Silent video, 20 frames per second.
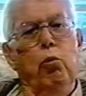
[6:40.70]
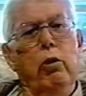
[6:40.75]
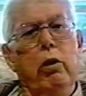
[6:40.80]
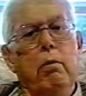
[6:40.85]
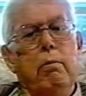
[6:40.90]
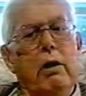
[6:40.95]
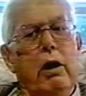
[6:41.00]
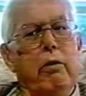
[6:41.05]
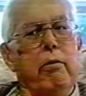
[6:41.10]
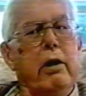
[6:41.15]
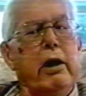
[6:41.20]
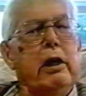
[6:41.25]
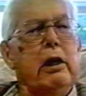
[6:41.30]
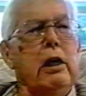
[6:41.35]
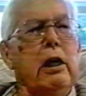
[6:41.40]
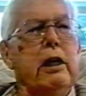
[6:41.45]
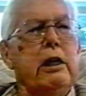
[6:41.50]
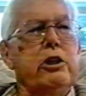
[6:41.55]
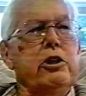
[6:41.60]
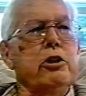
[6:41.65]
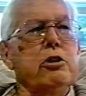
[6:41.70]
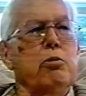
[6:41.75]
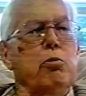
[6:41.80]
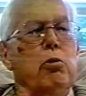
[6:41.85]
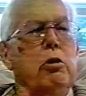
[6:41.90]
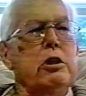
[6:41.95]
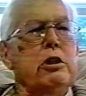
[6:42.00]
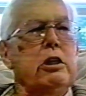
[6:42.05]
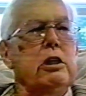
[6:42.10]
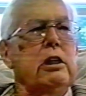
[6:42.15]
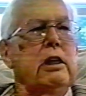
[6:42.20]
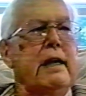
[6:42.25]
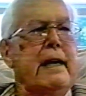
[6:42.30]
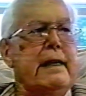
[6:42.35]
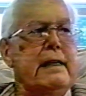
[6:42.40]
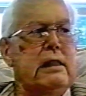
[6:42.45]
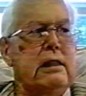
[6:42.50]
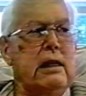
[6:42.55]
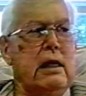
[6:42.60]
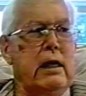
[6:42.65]
of my recollections was at
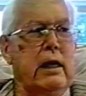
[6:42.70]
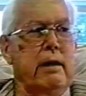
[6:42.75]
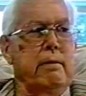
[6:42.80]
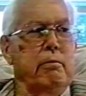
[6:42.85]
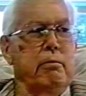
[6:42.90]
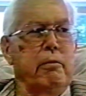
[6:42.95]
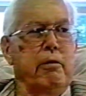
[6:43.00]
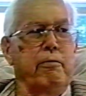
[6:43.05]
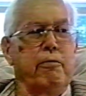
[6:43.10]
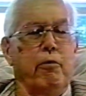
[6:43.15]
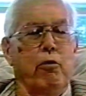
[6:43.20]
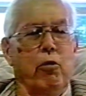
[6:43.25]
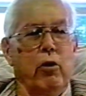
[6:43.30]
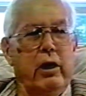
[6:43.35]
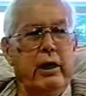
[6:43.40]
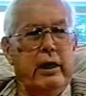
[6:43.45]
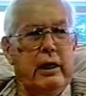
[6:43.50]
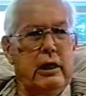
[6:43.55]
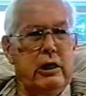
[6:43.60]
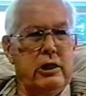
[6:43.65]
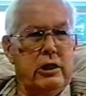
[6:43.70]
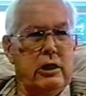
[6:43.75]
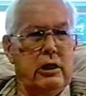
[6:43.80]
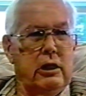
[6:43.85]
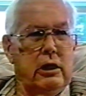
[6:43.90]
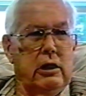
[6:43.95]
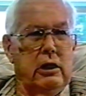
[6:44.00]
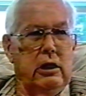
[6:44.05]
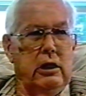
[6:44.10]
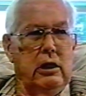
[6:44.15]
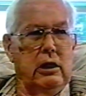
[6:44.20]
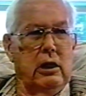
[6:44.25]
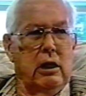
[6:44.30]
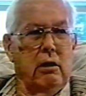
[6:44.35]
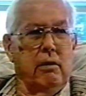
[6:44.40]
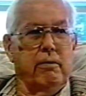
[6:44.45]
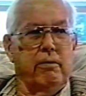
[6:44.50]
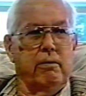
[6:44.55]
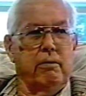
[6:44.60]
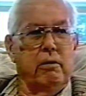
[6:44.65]
that time, before I enlisted in the Air
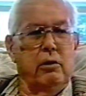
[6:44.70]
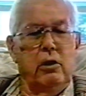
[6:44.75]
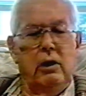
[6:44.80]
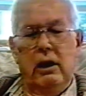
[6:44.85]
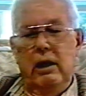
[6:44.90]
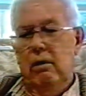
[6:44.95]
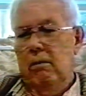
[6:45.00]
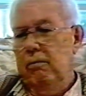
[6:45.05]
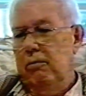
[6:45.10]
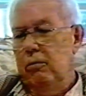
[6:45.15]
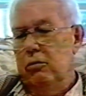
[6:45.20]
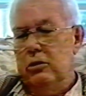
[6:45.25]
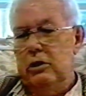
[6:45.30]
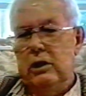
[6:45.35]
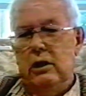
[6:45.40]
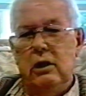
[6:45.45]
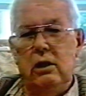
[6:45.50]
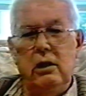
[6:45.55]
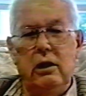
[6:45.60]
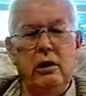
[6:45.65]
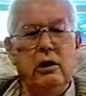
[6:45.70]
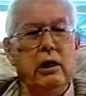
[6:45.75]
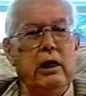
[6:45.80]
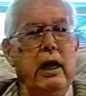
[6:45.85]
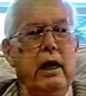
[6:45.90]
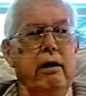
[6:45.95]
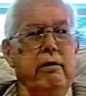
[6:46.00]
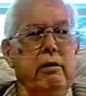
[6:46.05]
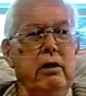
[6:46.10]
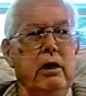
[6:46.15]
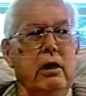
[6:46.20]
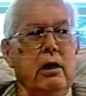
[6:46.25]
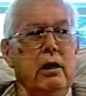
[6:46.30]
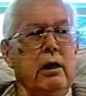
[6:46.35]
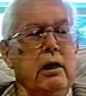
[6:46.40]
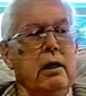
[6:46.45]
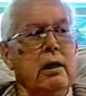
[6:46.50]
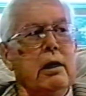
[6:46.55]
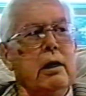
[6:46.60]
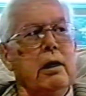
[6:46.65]
Force, in the Navy,
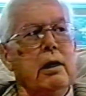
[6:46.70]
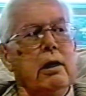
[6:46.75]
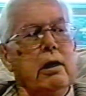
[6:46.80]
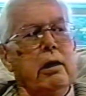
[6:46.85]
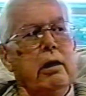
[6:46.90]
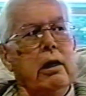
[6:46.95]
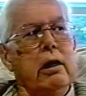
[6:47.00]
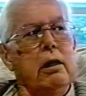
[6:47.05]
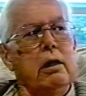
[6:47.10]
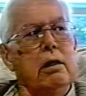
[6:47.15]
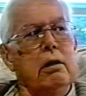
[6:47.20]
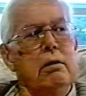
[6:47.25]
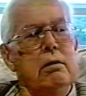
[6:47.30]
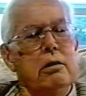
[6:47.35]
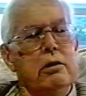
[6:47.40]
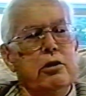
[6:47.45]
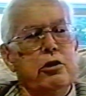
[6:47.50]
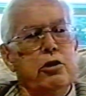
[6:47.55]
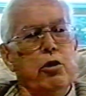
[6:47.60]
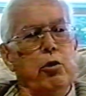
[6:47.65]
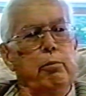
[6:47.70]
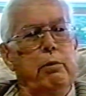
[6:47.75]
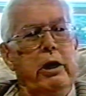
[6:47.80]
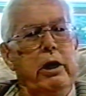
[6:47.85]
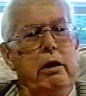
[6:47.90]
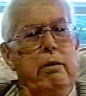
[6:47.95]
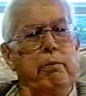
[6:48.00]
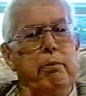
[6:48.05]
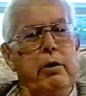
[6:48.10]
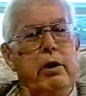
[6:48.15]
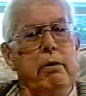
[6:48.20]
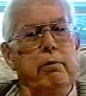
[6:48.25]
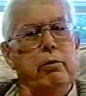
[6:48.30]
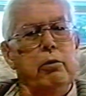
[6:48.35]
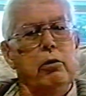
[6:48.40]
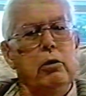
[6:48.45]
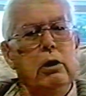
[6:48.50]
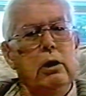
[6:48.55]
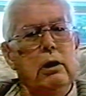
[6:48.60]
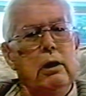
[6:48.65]
that so many people
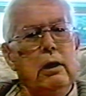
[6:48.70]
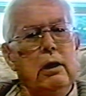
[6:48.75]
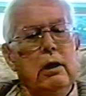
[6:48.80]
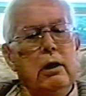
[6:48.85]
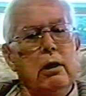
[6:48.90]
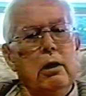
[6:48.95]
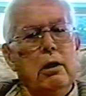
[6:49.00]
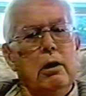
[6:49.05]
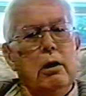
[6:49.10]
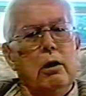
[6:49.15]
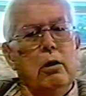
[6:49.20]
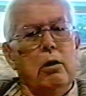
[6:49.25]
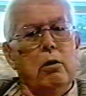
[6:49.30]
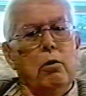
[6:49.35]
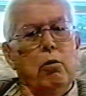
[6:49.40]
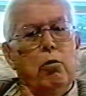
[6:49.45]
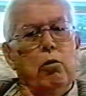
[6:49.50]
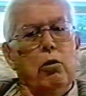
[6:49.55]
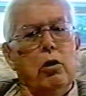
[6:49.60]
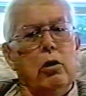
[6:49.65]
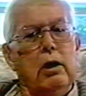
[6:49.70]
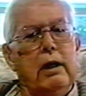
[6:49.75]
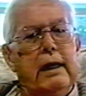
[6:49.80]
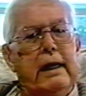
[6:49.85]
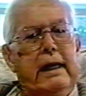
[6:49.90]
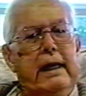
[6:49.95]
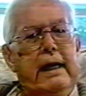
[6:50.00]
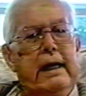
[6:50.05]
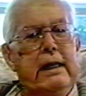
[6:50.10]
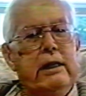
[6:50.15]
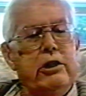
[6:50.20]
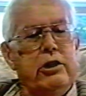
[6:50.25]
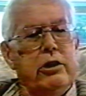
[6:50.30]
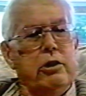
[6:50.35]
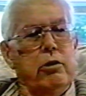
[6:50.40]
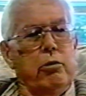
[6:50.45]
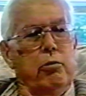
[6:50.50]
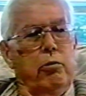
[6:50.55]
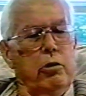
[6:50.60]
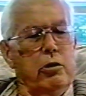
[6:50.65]
were against
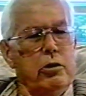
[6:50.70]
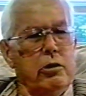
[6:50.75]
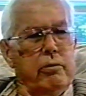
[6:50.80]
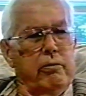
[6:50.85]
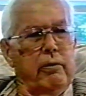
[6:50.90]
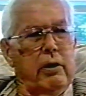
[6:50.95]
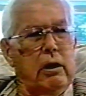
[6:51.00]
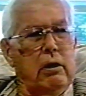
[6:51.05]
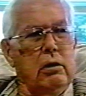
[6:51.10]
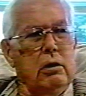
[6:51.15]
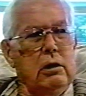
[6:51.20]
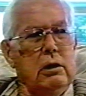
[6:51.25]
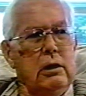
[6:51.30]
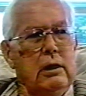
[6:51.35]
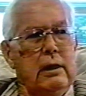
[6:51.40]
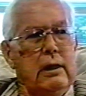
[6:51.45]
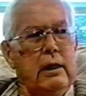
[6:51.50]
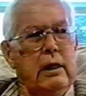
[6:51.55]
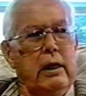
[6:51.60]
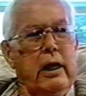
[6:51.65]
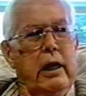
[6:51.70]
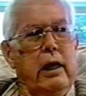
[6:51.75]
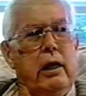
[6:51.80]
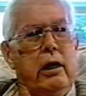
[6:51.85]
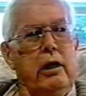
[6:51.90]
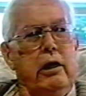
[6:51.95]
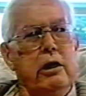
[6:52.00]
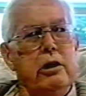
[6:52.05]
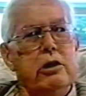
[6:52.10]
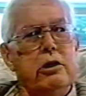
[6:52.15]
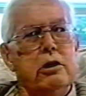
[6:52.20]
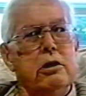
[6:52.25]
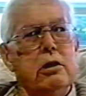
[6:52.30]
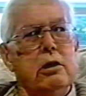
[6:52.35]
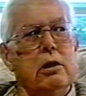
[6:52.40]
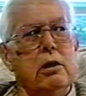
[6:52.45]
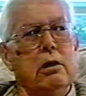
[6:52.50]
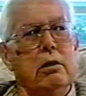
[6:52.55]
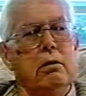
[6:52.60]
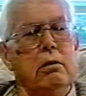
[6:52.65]
Roosevelt and his
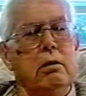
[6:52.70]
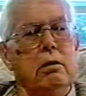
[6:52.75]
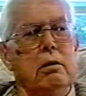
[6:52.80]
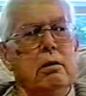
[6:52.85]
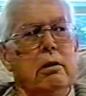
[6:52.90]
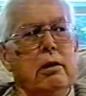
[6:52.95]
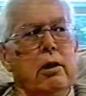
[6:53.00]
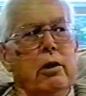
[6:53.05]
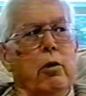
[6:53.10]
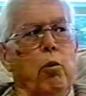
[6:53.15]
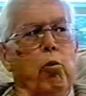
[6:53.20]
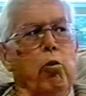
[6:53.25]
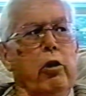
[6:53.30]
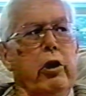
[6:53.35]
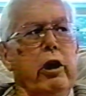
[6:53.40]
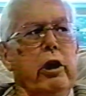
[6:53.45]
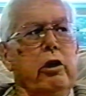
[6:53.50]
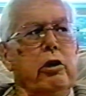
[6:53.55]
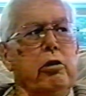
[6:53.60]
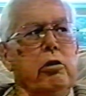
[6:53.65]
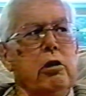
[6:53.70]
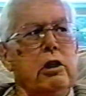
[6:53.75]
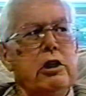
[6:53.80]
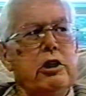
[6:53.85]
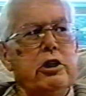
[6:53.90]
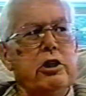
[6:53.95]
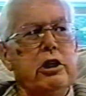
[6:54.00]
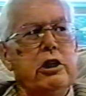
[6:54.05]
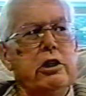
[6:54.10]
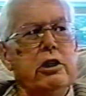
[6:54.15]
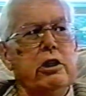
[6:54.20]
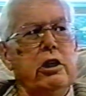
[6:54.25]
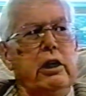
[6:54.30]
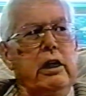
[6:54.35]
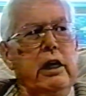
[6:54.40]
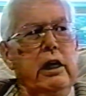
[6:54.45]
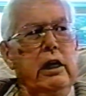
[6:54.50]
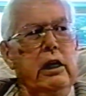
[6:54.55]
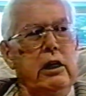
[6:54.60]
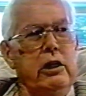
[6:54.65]
wanting to assist the
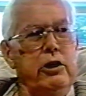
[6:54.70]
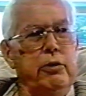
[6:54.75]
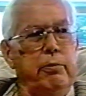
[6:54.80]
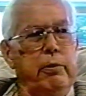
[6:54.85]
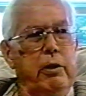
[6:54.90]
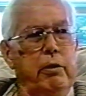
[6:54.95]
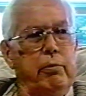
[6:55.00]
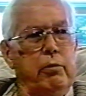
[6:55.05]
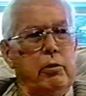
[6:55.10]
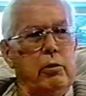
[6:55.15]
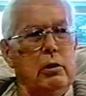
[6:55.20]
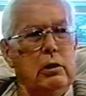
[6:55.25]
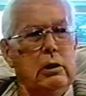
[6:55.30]
English people.